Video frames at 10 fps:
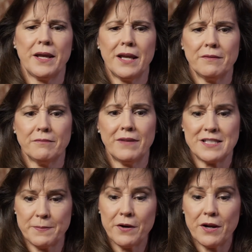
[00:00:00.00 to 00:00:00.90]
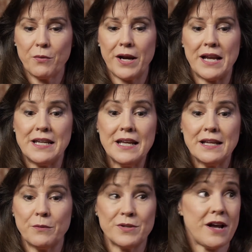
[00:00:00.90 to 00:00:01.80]
for me, my spirit, when I
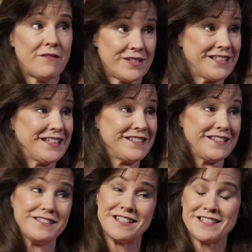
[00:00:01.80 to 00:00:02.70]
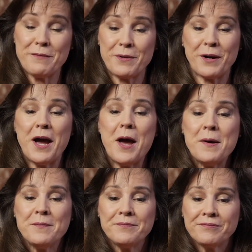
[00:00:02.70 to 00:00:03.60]
need it, which obviously is in December.
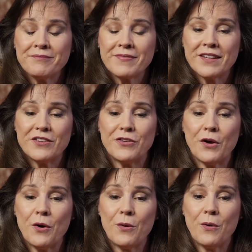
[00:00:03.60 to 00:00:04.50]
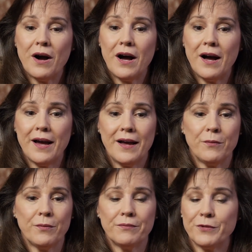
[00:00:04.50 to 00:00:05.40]
So
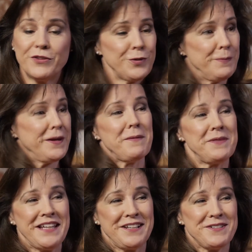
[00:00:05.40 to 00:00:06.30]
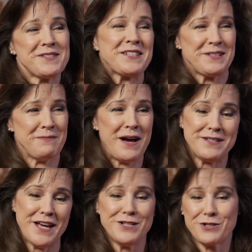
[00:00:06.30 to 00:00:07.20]
I was sweeping up the needles to my
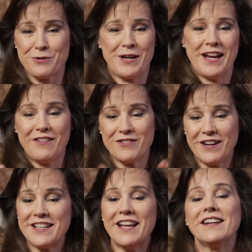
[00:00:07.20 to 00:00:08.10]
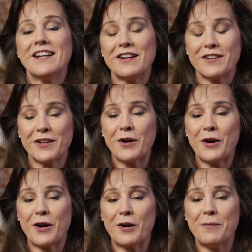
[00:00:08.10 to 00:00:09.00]
dead tree after I'd taken it out to the
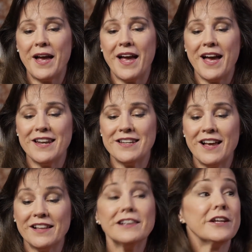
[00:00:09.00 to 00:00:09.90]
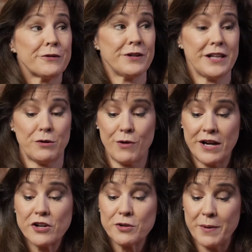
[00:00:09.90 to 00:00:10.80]
curb, and literally
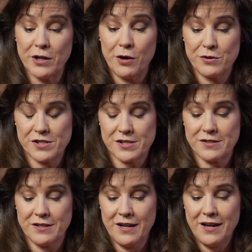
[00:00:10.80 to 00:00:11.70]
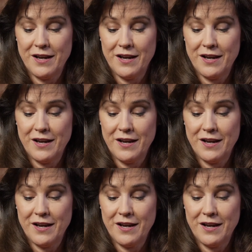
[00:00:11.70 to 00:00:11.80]
right under my nose